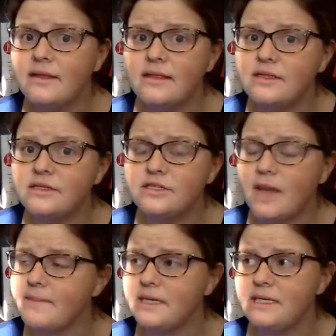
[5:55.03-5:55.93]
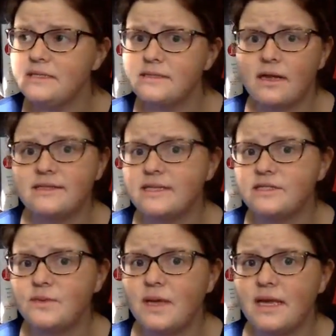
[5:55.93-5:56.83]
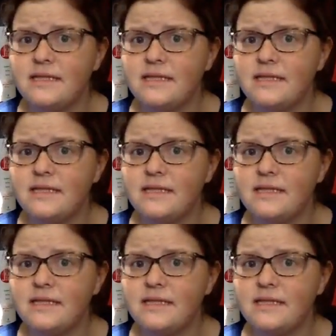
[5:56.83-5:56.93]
that the Japanese got sent away,